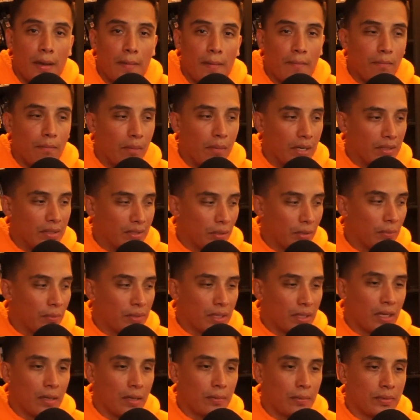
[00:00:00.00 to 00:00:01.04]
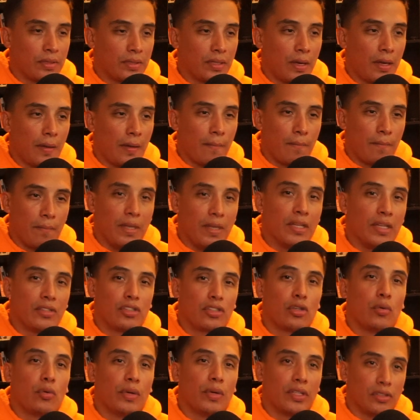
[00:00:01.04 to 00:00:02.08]
But sometimes being
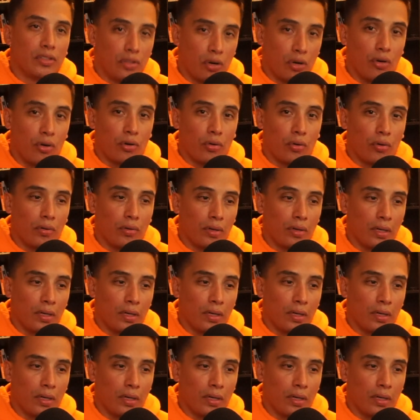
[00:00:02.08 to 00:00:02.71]
so internal